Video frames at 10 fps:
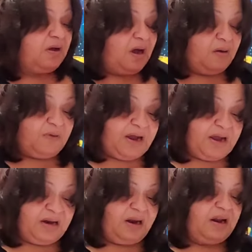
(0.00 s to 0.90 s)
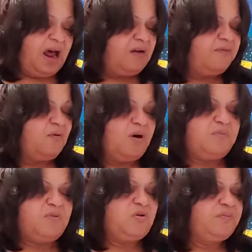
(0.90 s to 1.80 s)
All right, a lot of
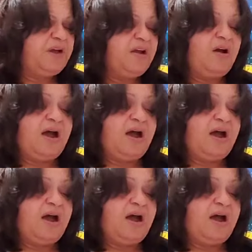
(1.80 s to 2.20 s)
forward movement here.